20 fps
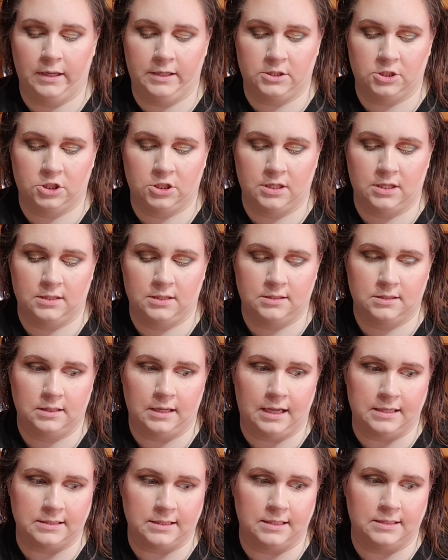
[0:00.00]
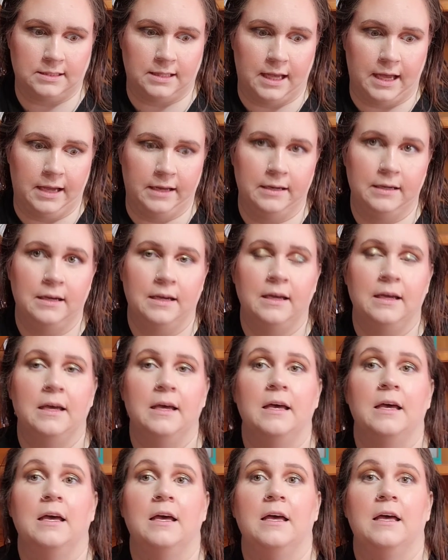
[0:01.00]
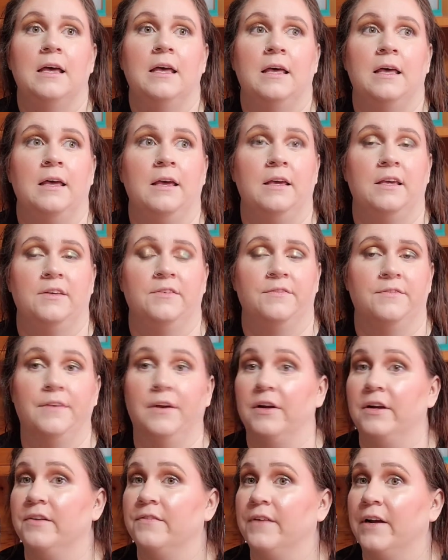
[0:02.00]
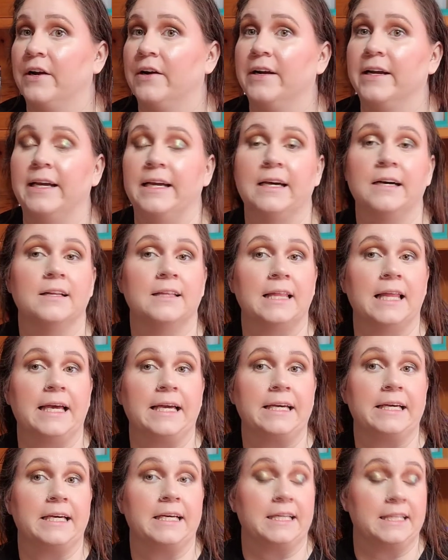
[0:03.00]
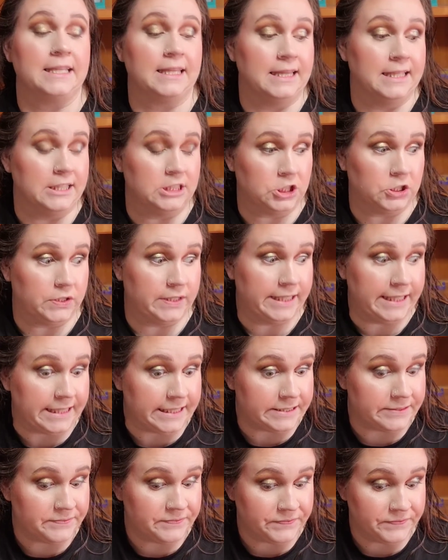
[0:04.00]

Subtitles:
It's just, as I said, very, very like glittery.